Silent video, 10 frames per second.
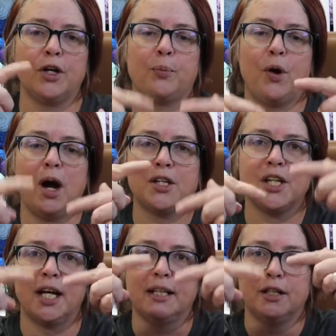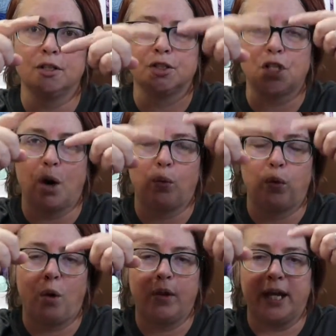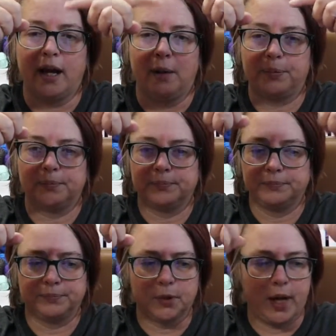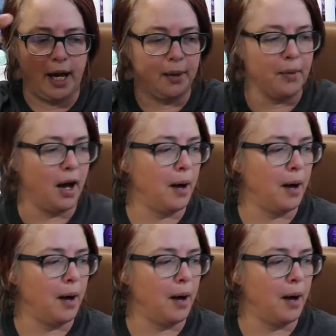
your project and it'll start rolling up. Okay?